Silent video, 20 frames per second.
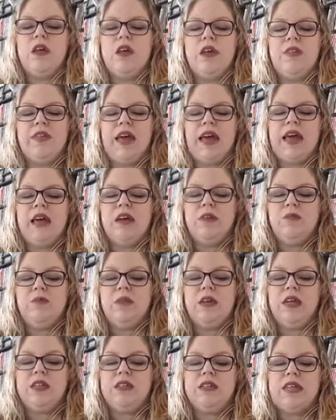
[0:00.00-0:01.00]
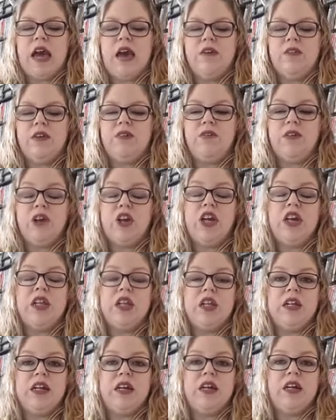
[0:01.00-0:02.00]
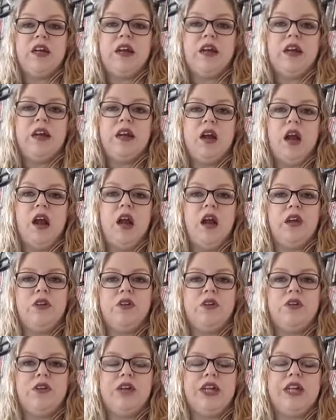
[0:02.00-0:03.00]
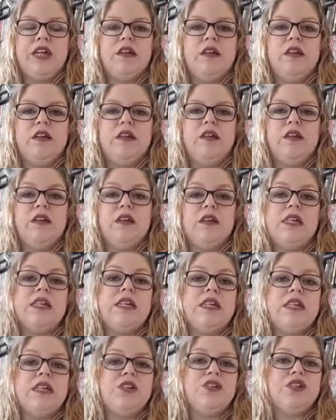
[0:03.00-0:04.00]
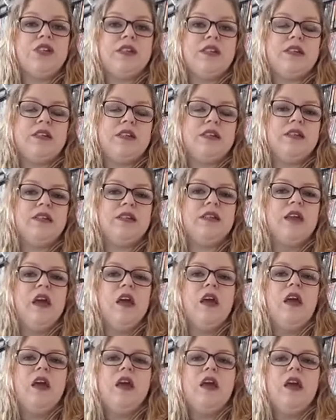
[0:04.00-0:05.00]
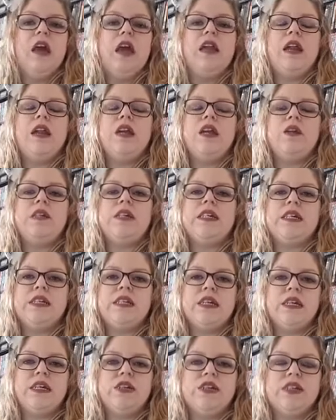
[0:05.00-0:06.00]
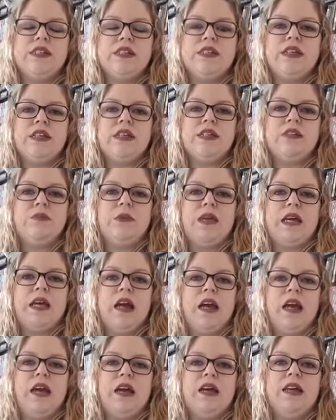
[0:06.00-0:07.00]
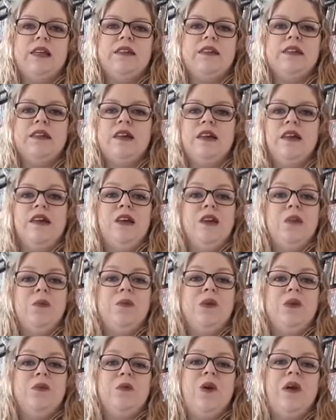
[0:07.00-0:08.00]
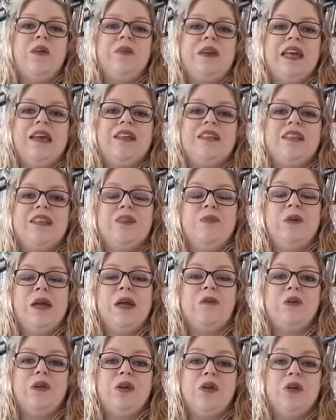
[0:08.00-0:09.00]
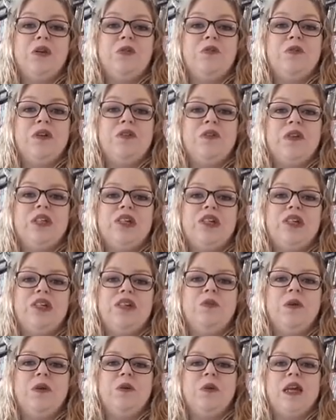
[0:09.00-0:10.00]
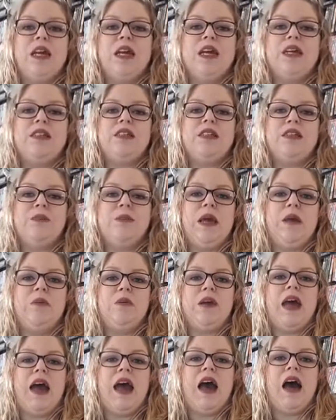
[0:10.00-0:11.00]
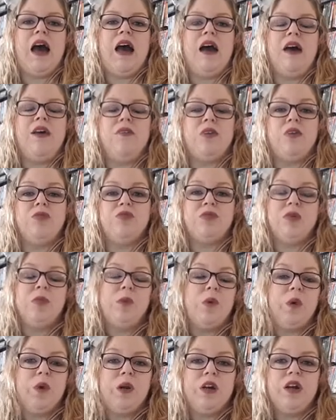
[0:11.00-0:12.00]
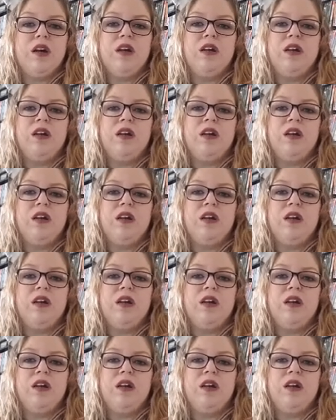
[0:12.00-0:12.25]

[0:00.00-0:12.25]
That means having very clear and concrete contingencies. And I use contingencies because we want kids to be able to earn privileges. We want kids to be able to have reward.